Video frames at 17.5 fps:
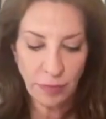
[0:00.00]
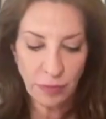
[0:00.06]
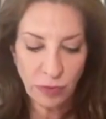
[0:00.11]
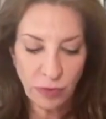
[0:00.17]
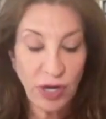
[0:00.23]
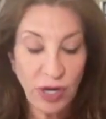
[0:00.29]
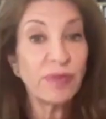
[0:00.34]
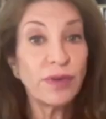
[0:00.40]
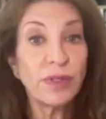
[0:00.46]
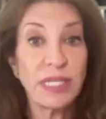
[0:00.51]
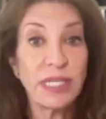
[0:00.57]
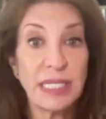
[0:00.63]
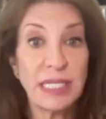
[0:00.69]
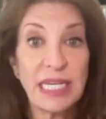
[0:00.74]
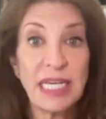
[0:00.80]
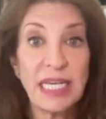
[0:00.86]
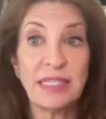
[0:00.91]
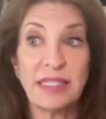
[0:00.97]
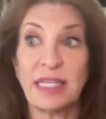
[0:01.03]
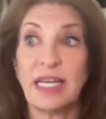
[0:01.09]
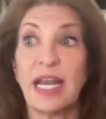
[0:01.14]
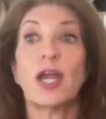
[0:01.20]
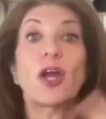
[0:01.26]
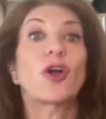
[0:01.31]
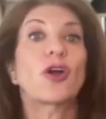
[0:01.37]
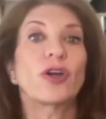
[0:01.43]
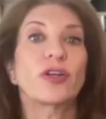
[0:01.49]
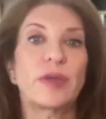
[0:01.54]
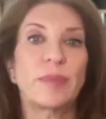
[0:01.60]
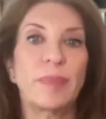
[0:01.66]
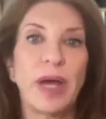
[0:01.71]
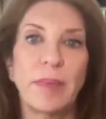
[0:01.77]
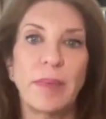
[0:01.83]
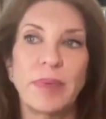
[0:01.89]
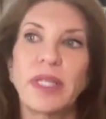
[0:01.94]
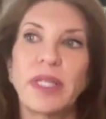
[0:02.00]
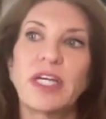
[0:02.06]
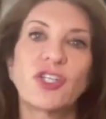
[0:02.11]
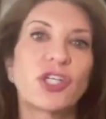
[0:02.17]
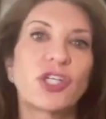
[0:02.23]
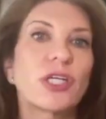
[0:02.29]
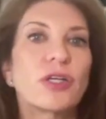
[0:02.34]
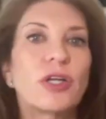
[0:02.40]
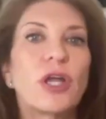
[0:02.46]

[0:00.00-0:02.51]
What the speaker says: dreadful disease and I hurt the population.